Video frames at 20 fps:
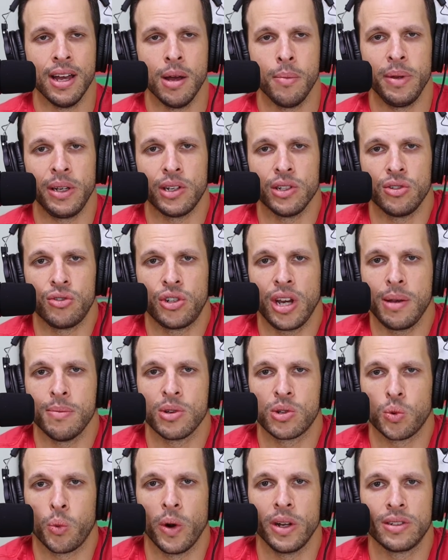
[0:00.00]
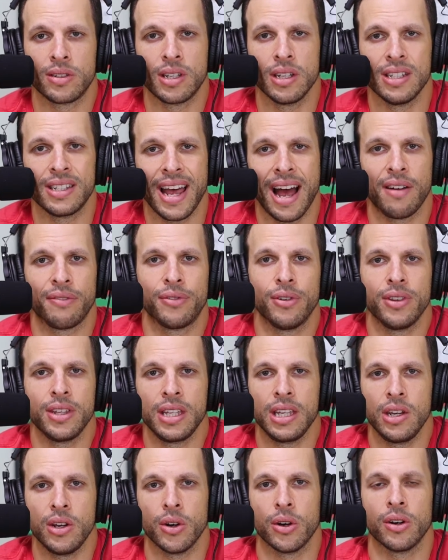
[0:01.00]
because Jameis Winston's out for the
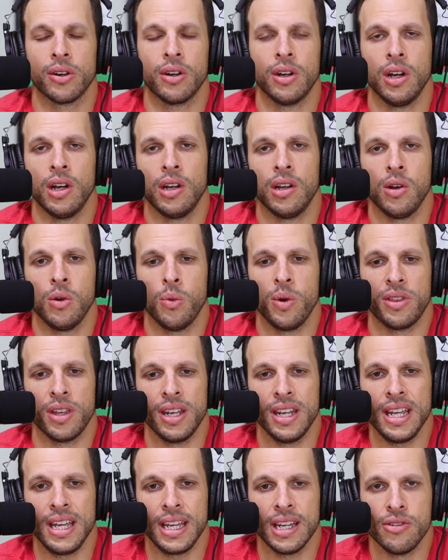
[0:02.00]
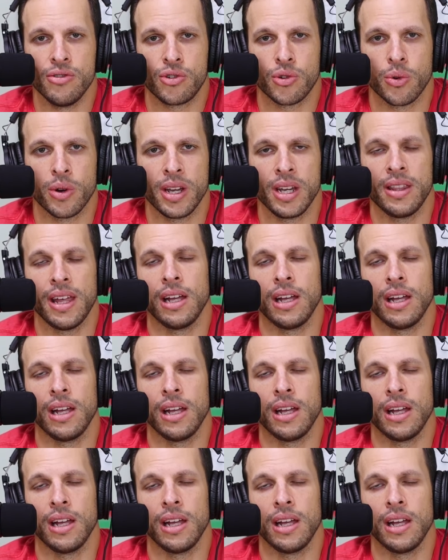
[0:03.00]
year with a knee injury.